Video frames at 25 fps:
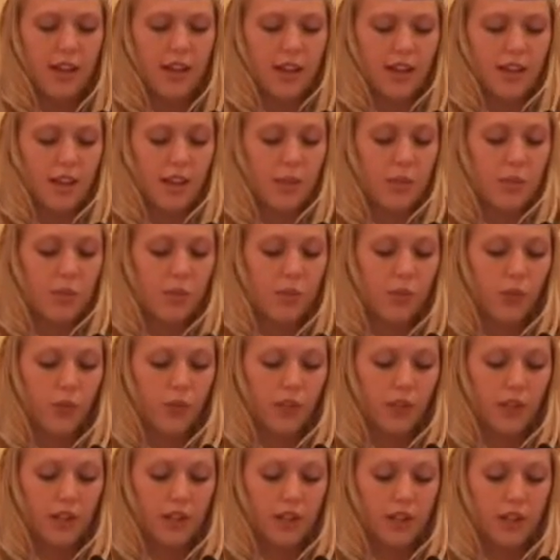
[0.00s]
Number
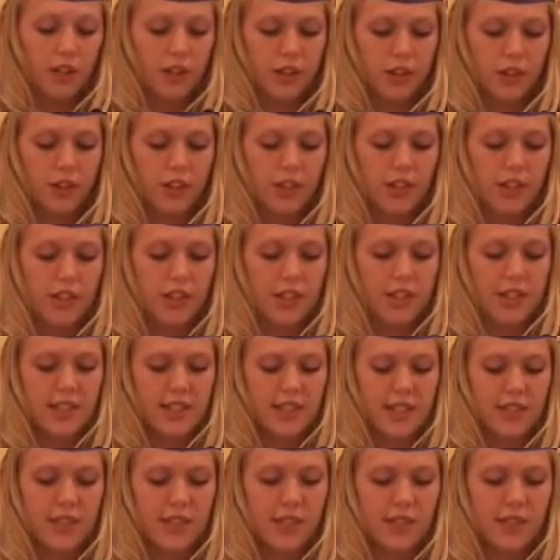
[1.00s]
4, learning the
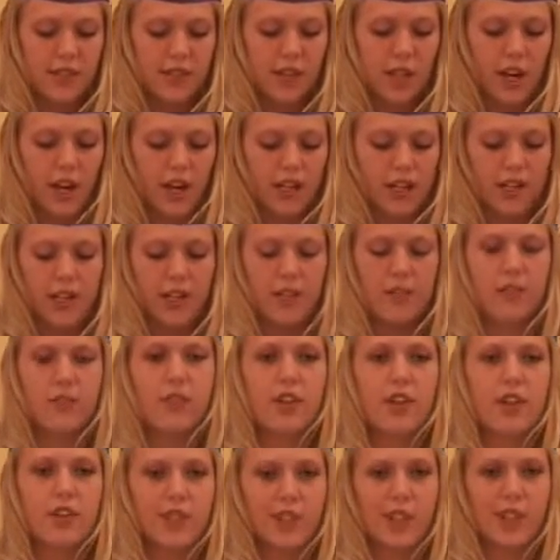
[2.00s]
skill of talking in
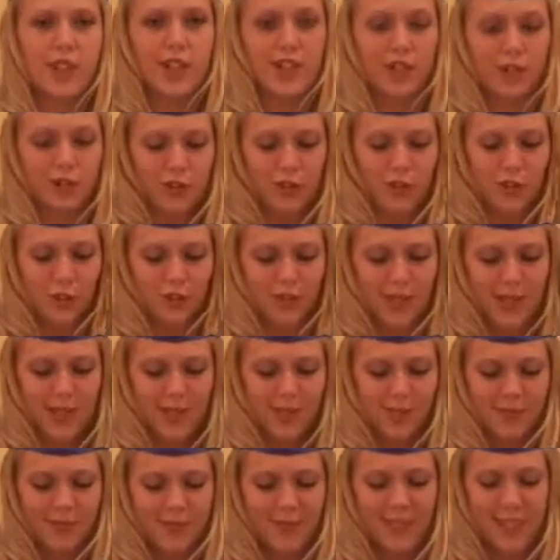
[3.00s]
front of large groups,
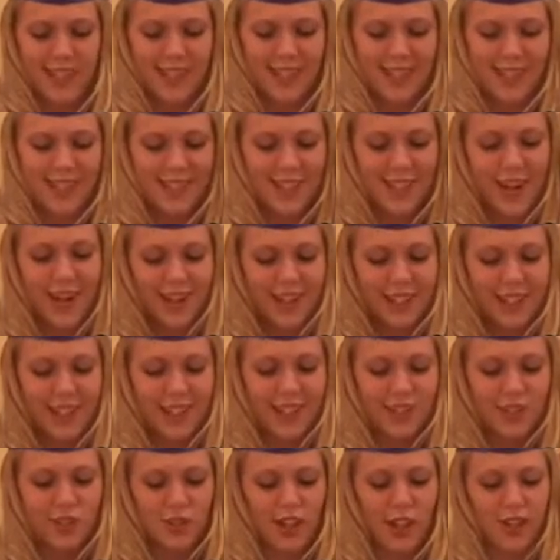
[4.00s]
since talking
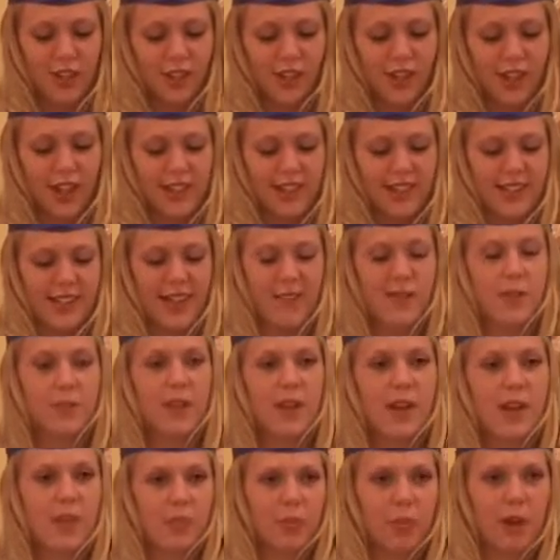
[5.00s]
in general has never
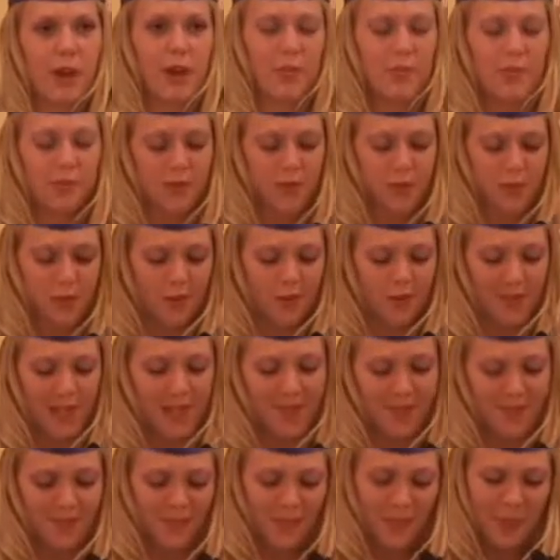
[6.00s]
been a problem for
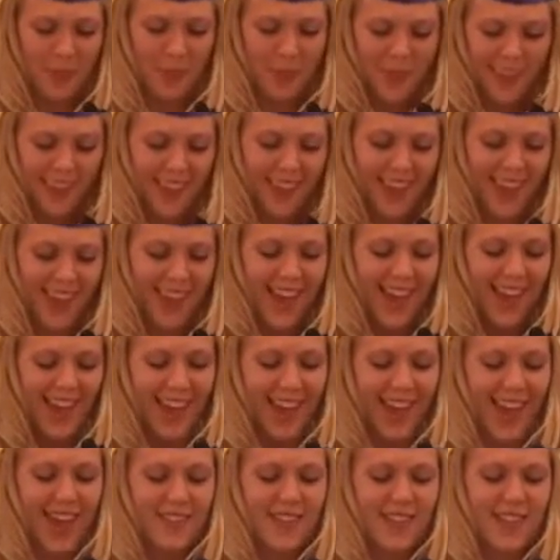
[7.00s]
me,
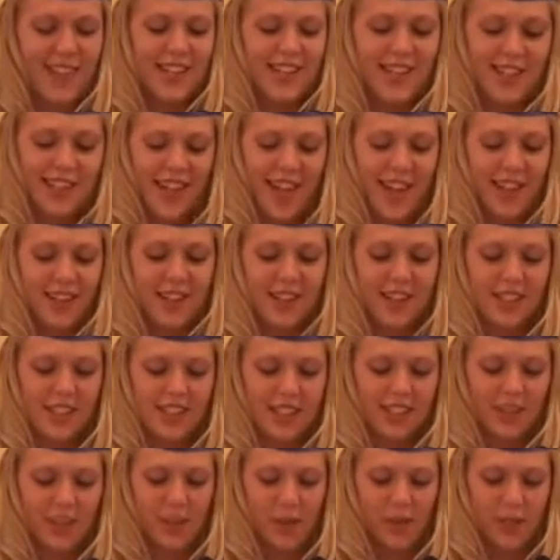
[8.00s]
and having a standard
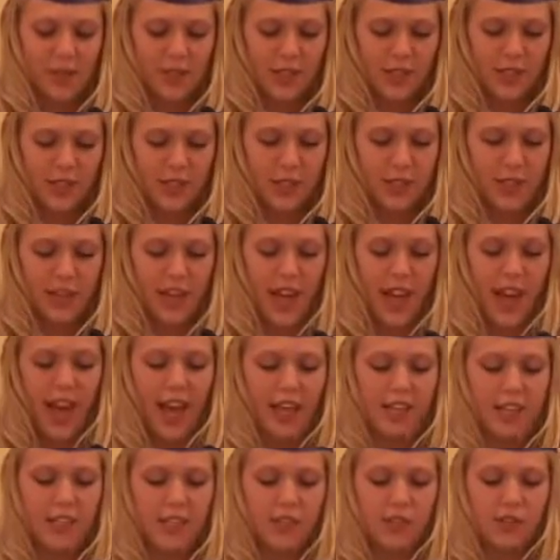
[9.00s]
to live up to,
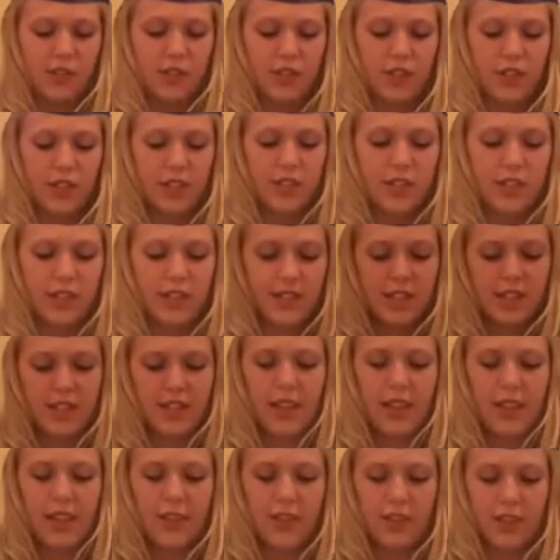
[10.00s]
and to learn to
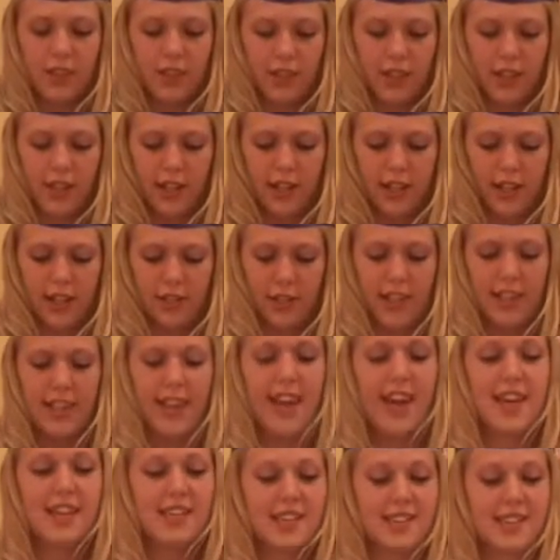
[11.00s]
love learning.
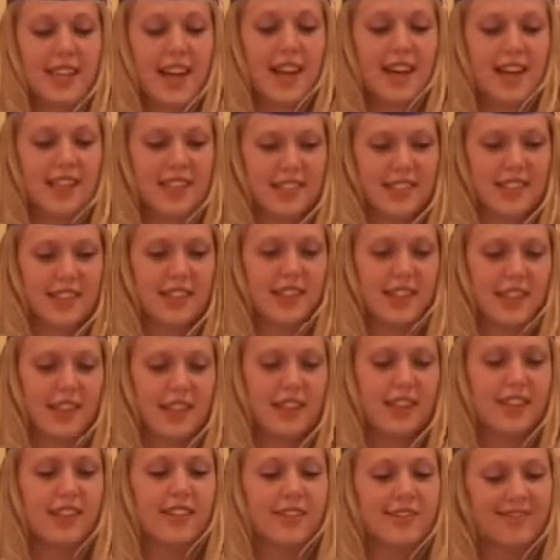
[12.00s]
Yes, that is a
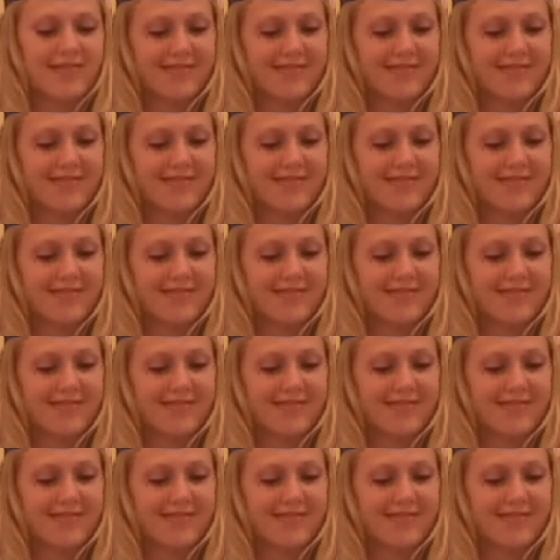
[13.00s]
skill.